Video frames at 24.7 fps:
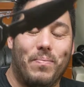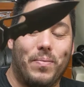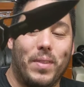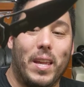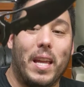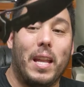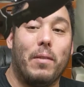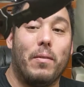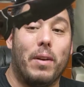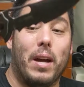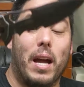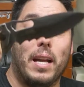
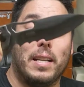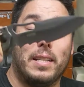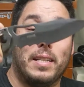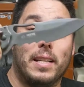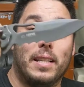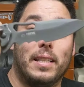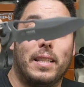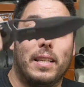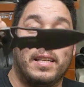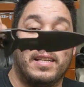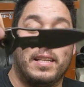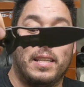anyway, I
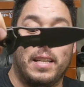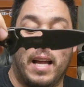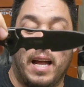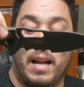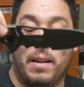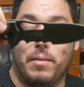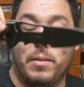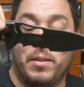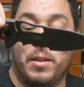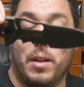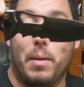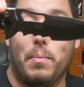dig these
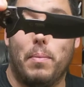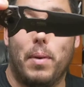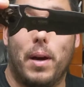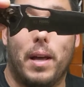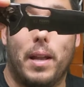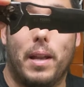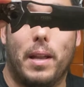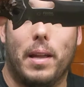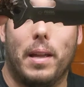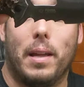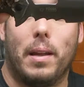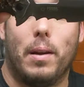knives, so I
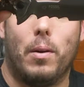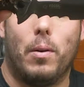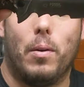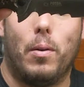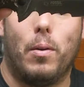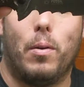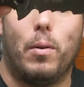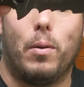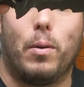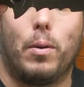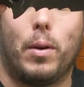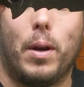bought a
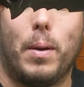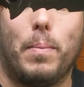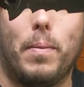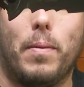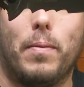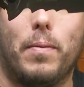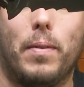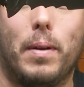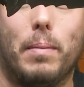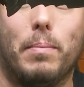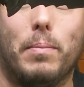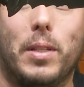whole grip
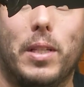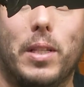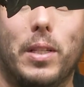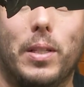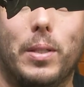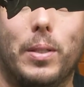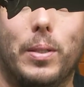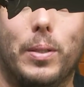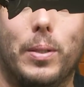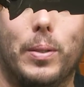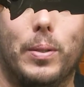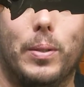of them
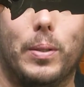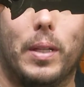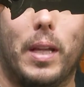to